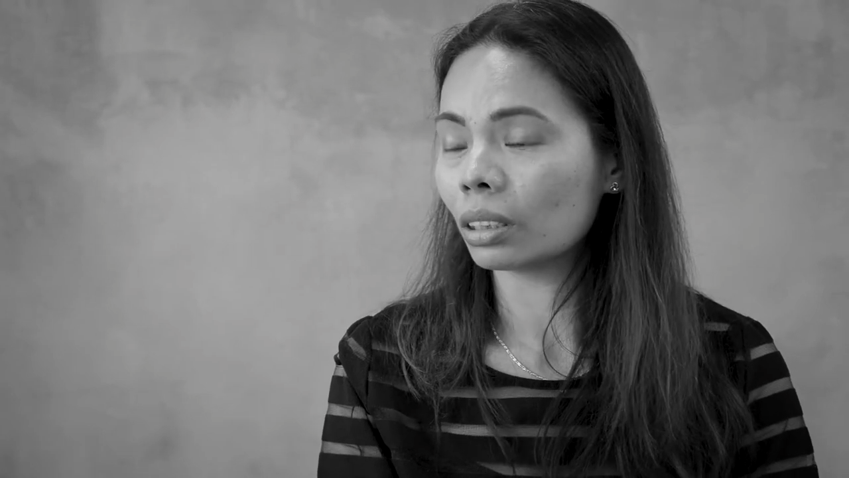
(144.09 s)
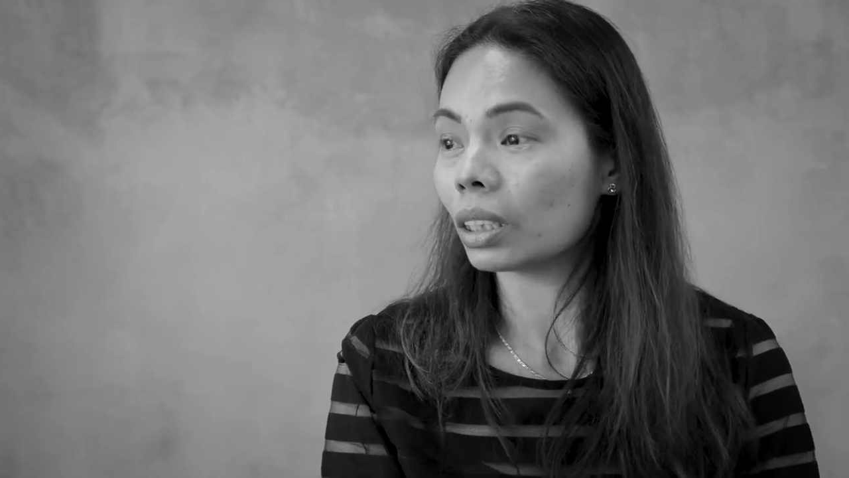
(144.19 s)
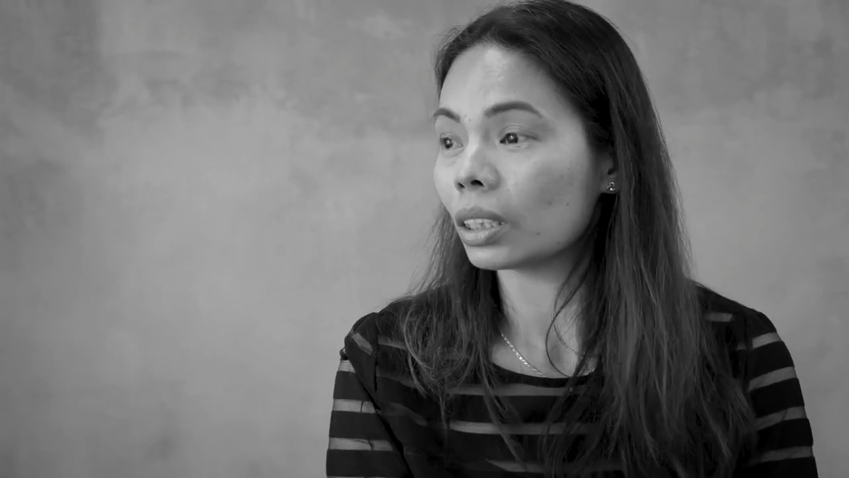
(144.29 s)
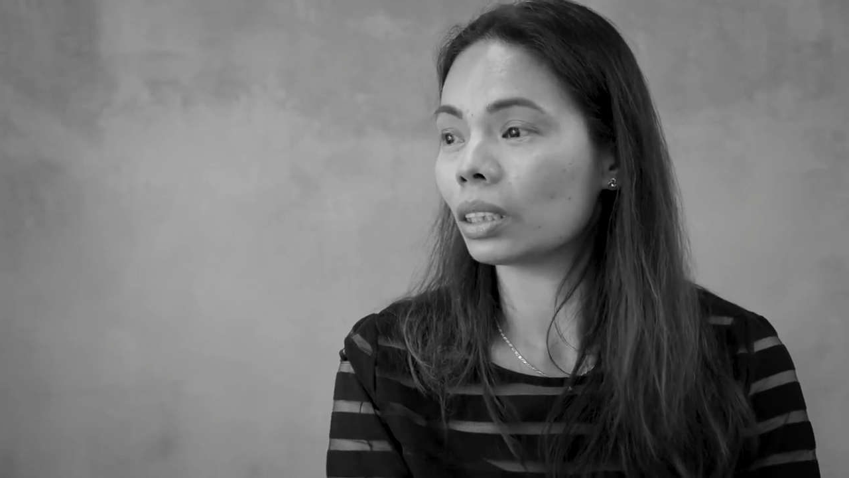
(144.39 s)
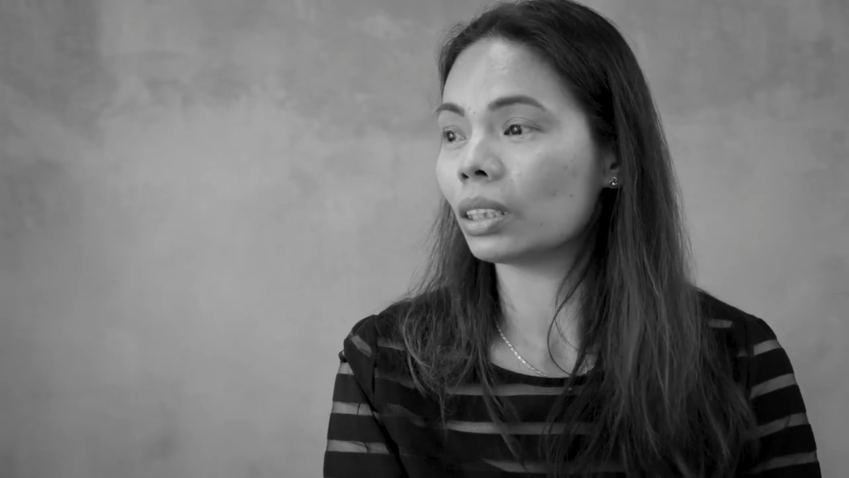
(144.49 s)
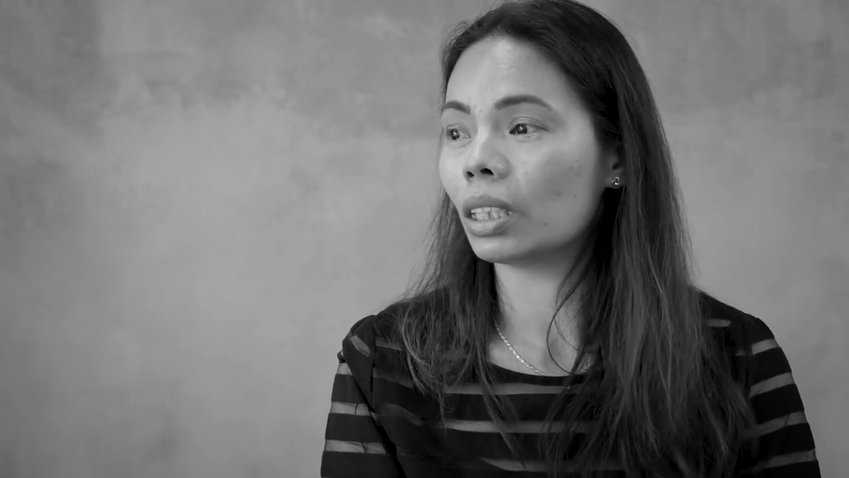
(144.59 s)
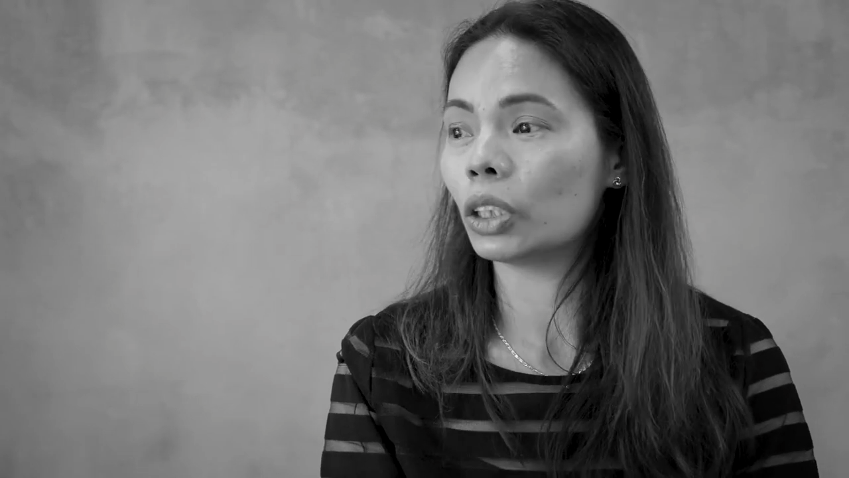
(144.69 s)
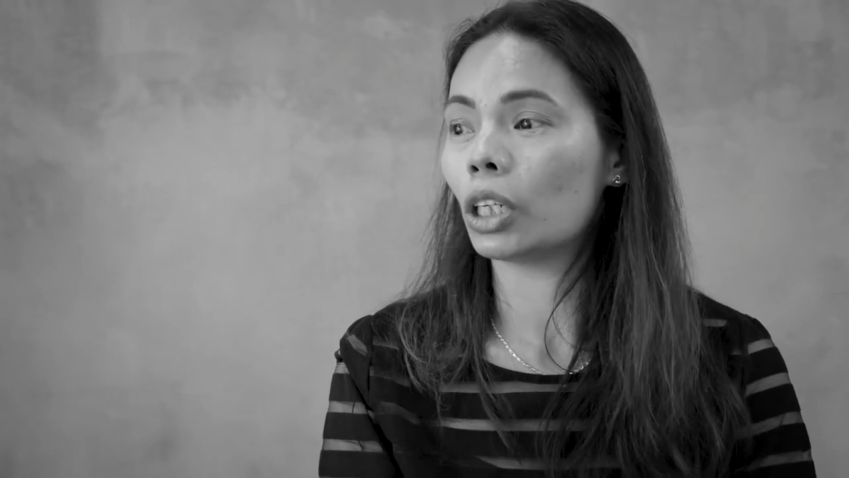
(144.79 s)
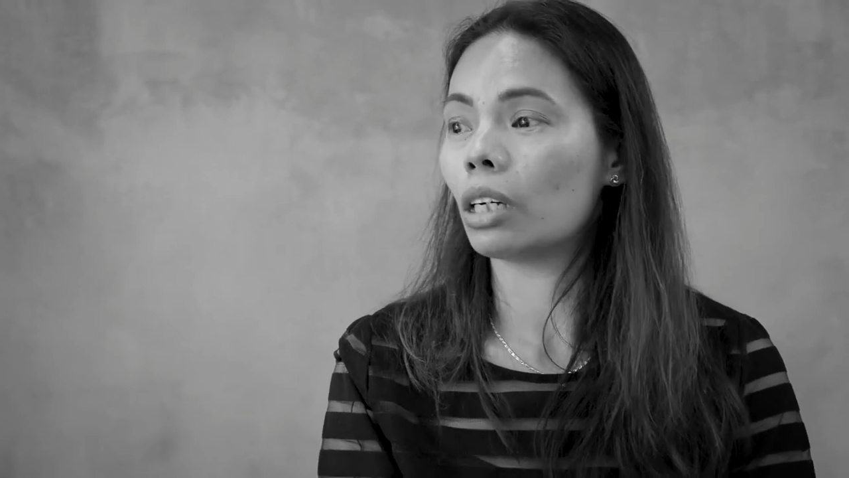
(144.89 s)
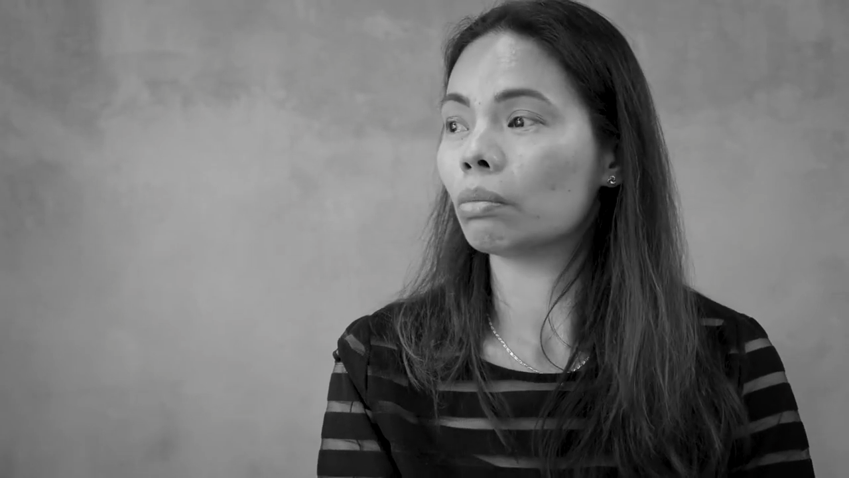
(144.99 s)
This is the
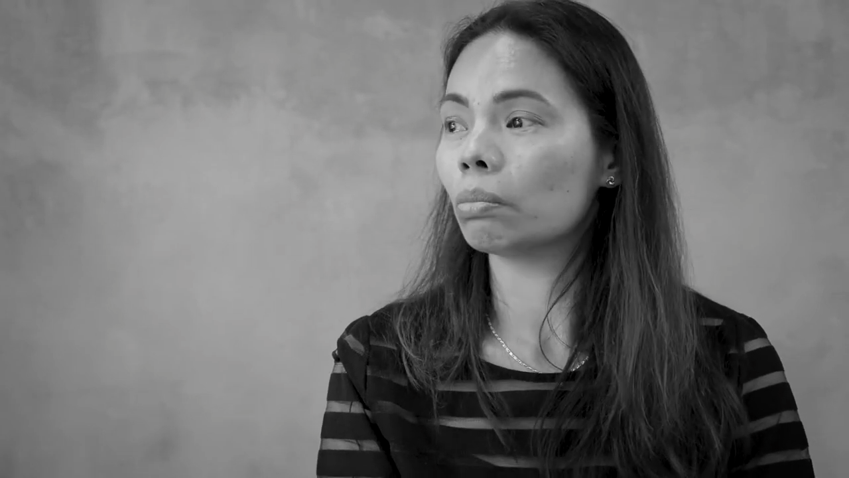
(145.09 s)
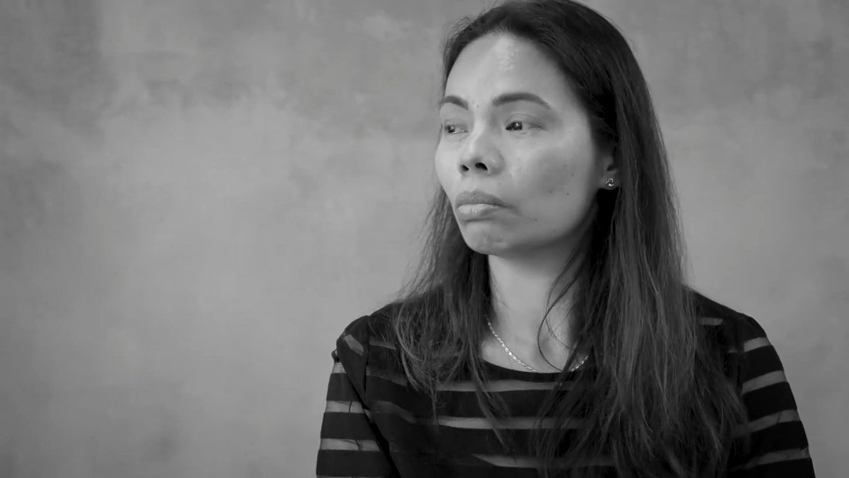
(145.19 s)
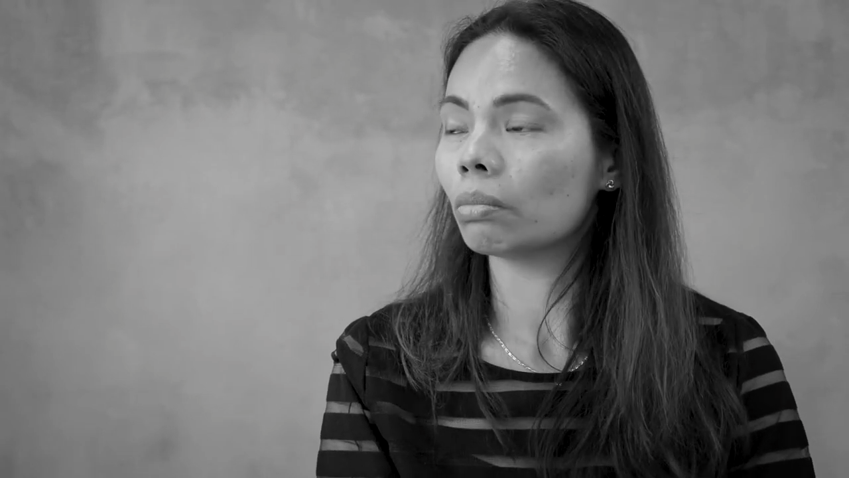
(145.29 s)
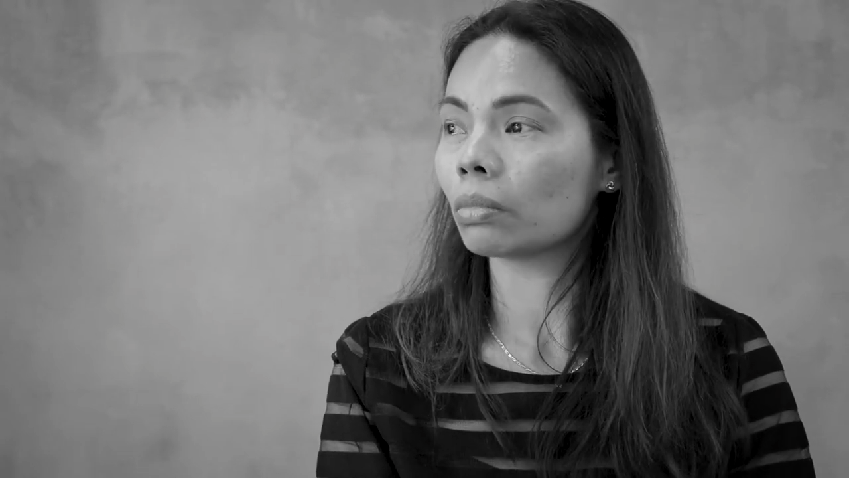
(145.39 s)
job.